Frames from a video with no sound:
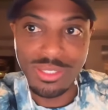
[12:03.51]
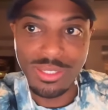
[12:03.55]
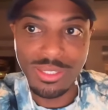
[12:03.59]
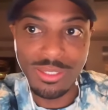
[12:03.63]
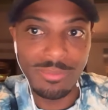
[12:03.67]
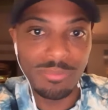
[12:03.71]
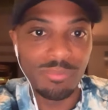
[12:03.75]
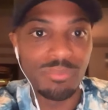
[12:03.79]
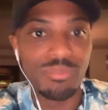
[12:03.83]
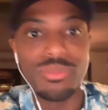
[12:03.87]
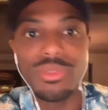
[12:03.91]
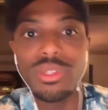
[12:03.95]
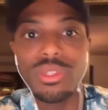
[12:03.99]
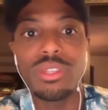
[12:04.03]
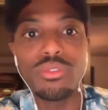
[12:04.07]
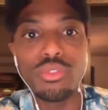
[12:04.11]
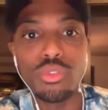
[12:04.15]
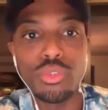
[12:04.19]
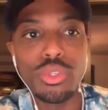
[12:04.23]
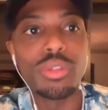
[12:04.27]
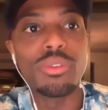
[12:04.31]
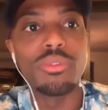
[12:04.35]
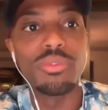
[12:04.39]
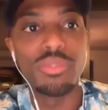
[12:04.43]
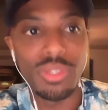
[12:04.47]
And if
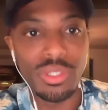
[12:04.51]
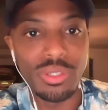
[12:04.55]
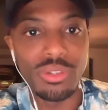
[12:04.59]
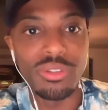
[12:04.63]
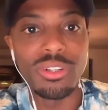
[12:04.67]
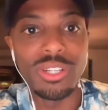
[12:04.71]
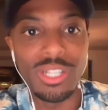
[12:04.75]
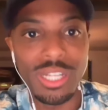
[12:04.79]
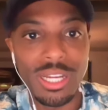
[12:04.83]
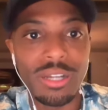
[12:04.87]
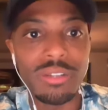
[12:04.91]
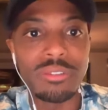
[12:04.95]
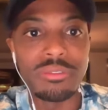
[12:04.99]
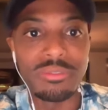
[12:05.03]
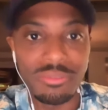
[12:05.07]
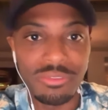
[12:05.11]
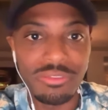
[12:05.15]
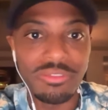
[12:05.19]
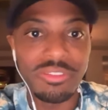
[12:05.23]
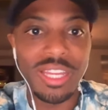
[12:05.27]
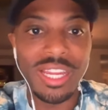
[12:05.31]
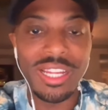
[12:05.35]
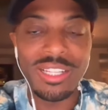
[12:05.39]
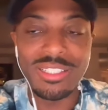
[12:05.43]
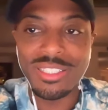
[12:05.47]
you can figure it out,
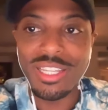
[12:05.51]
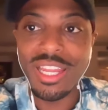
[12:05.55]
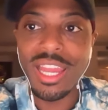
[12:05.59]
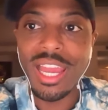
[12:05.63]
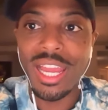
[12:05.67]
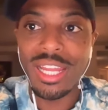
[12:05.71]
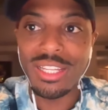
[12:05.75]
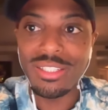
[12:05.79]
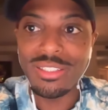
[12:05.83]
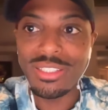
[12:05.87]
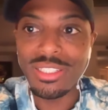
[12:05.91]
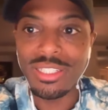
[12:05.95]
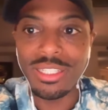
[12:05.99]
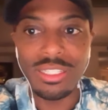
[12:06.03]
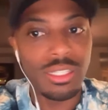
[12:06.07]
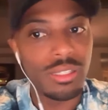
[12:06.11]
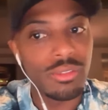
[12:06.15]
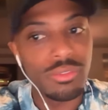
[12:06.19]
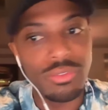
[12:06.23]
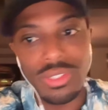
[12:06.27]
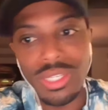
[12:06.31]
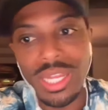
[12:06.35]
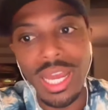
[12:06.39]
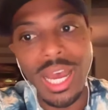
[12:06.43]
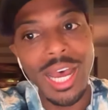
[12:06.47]
fantastic.
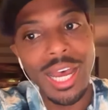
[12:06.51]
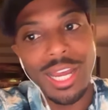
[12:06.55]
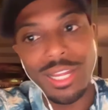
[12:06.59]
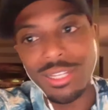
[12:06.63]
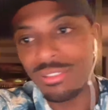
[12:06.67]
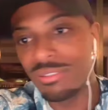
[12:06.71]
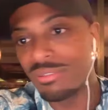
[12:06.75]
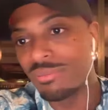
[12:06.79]
If not,